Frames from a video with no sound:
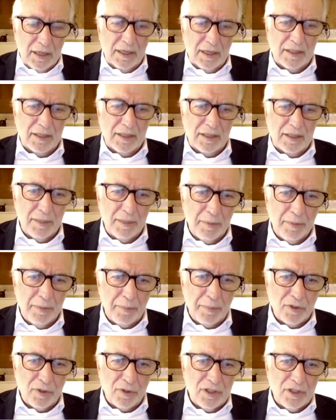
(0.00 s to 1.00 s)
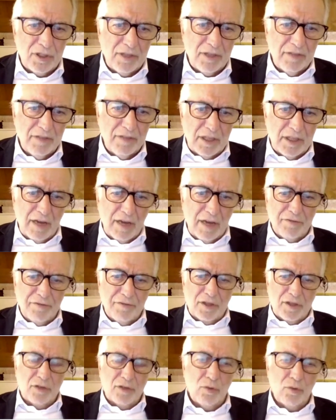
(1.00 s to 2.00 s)
triple positivity
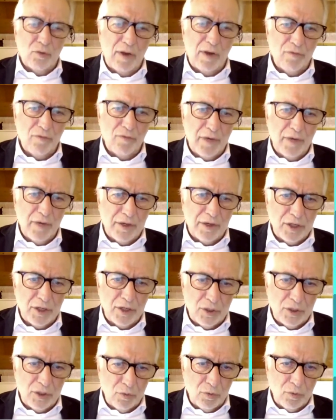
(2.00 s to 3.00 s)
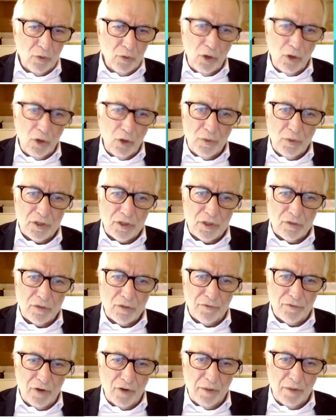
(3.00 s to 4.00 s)
after 12 weeks is always
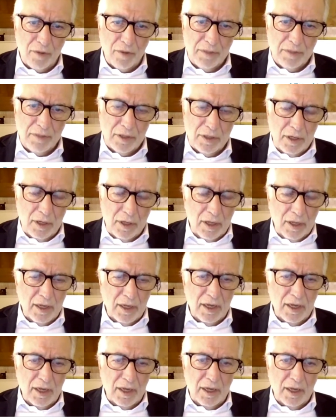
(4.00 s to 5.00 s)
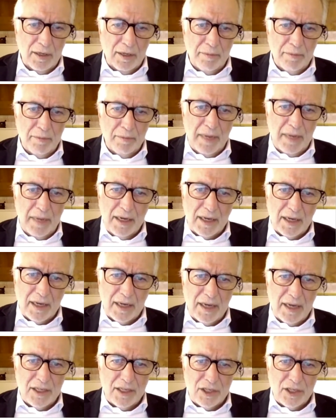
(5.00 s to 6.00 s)
confirmed. In many
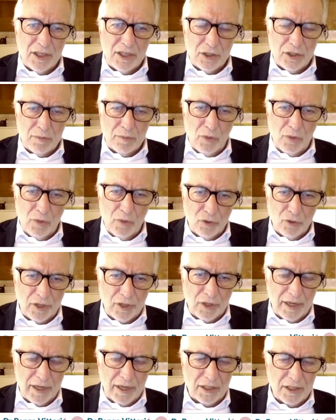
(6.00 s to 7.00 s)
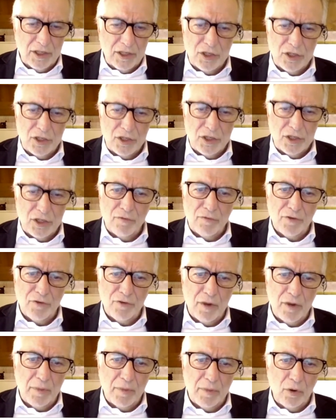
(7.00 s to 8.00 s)
cases, most cases is
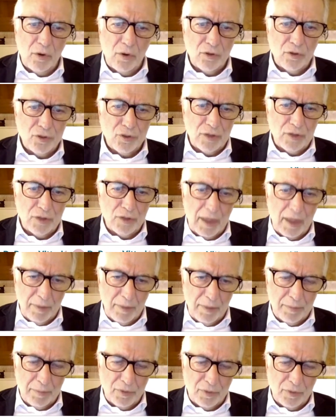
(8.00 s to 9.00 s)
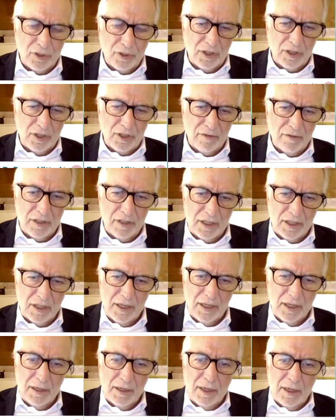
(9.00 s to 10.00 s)
confirmed also double
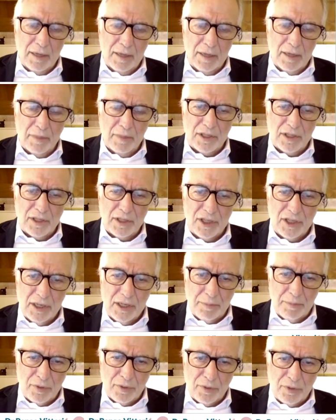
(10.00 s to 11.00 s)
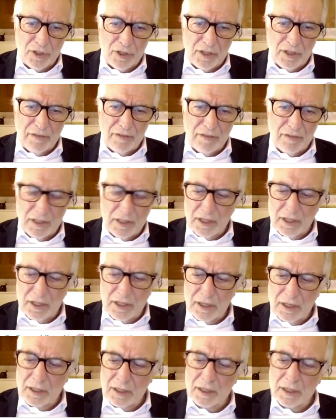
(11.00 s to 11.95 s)
positivity, but single positivity